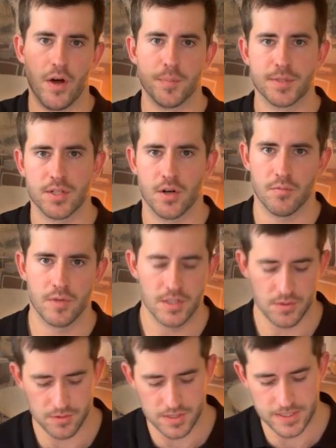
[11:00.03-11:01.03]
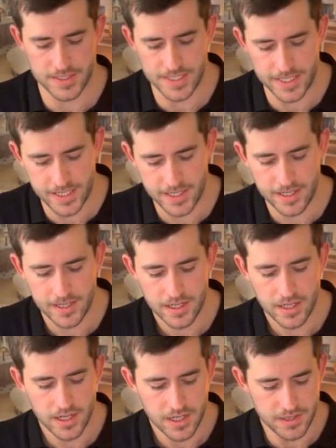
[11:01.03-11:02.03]
upstart resources needed,
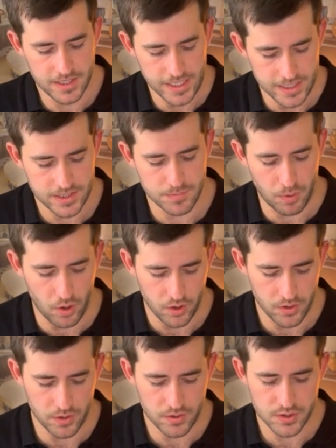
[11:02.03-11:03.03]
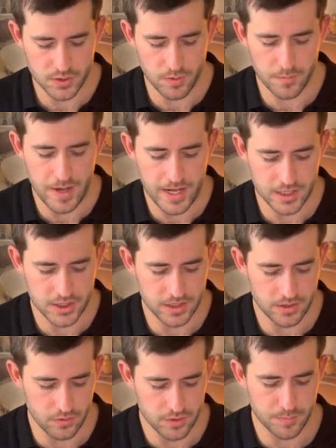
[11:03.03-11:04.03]
these partners who are managing
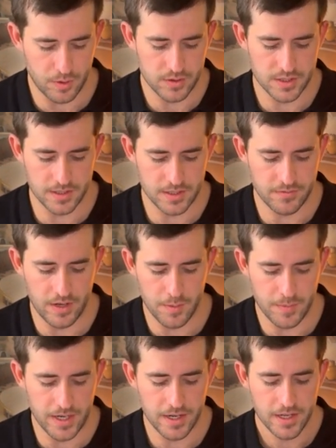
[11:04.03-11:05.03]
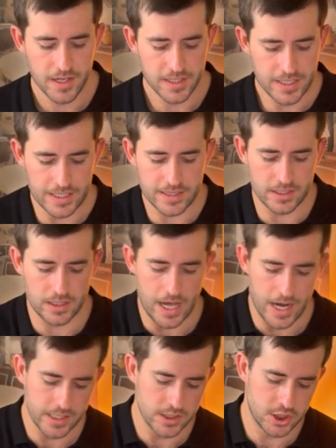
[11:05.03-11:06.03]
those parts of the development get the
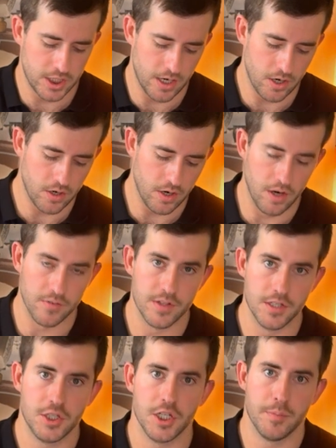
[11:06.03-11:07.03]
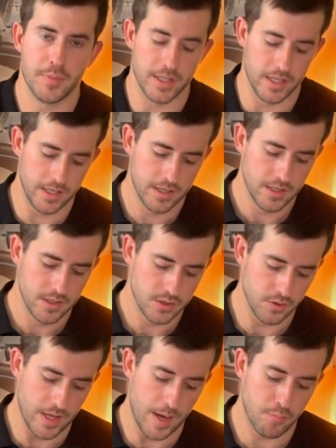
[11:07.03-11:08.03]
lion's share of the GP,
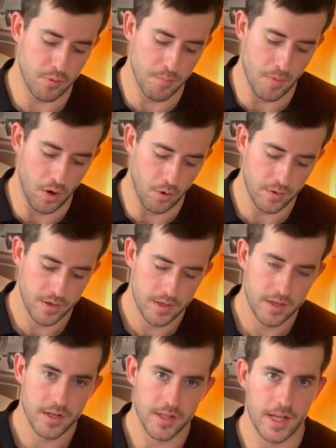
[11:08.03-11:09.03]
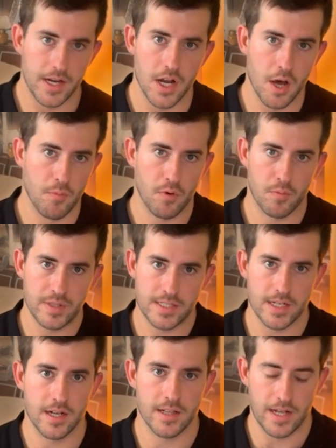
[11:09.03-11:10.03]
so that promote. And that number we
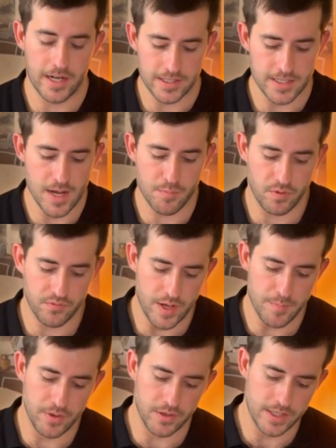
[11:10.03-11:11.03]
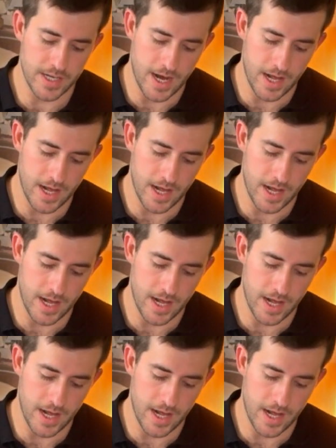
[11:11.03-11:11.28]
said in that example of $8 million,